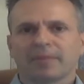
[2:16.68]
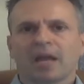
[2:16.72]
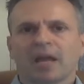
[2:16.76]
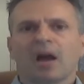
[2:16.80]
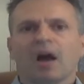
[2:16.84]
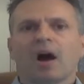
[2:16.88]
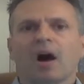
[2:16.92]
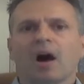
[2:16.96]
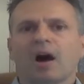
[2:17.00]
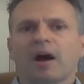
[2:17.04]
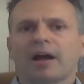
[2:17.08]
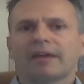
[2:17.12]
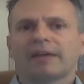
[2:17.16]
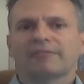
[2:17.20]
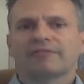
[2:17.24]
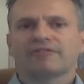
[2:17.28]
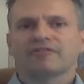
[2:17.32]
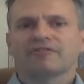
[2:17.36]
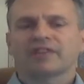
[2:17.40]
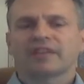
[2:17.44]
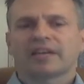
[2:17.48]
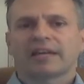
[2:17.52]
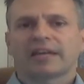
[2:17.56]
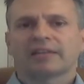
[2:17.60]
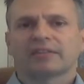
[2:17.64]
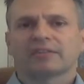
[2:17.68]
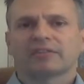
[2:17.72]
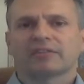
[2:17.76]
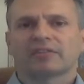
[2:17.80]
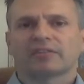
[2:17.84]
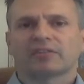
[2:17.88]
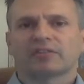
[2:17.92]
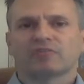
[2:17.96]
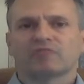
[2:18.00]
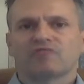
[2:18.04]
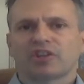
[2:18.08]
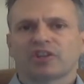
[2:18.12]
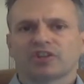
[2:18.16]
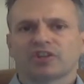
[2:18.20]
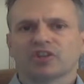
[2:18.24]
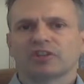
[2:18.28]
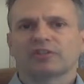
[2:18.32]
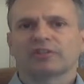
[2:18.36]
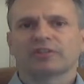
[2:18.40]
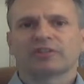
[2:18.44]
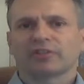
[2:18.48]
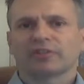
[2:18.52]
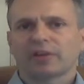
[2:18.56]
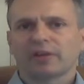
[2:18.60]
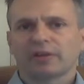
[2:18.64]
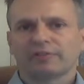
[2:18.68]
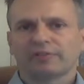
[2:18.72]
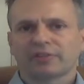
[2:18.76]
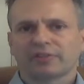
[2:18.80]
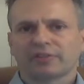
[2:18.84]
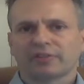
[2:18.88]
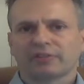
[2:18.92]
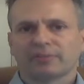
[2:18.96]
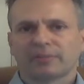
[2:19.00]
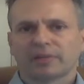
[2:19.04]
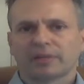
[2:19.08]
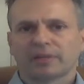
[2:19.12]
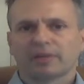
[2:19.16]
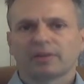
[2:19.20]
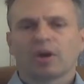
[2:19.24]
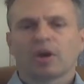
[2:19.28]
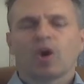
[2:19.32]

either against Russian servicemen